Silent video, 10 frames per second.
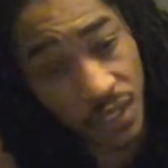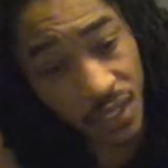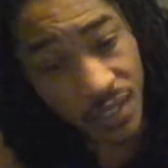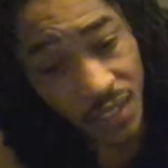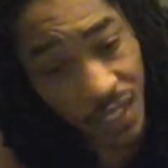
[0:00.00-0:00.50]
in
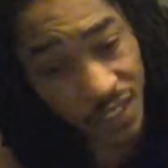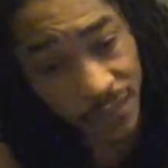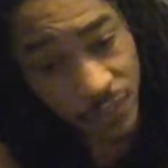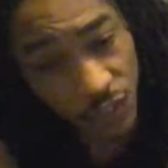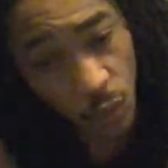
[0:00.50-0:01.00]
these kinds
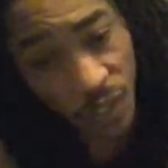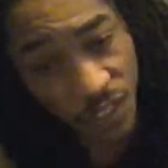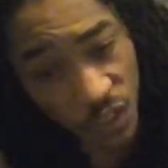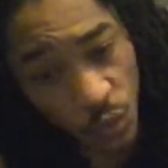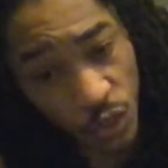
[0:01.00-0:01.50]
of
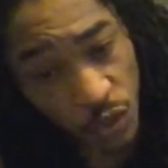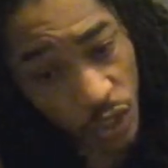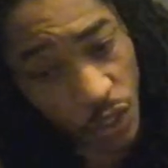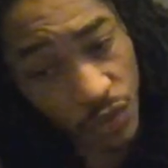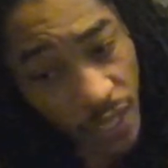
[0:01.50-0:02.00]
situations where you
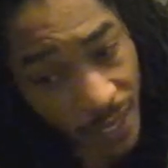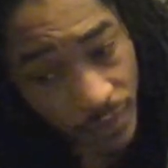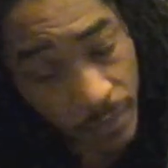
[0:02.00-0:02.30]
don't have